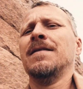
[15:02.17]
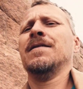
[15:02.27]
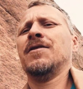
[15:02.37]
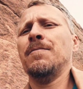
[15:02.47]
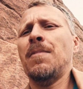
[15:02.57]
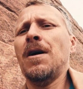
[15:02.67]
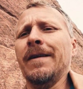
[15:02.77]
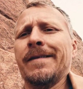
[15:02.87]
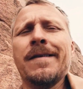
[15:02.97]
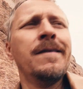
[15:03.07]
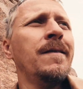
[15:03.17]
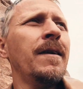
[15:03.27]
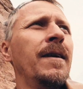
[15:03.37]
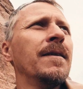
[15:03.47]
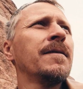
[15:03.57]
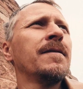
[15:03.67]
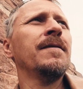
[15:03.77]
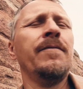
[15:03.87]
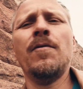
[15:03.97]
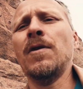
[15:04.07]
symbolic, I guess,
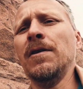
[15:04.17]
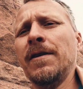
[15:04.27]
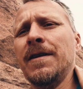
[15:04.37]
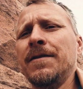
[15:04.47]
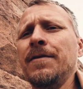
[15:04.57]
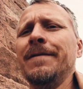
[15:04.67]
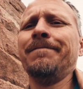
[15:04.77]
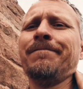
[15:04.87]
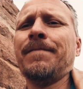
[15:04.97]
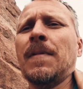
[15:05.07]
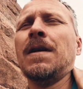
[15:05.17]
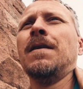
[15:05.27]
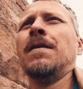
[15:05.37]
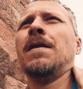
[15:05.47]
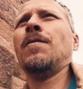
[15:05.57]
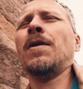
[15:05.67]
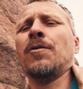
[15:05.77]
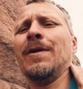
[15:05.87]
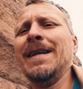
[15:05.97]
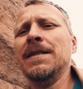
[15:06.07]
if you want to look into it. Want to
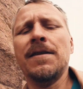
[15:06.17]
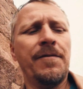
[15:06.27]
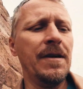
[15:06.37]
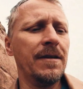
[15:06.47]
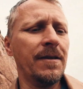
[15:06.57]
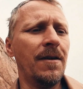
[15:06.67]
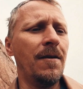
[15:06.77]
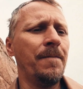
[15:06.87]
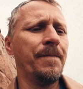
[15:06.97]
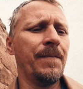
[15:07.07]
read into things at all.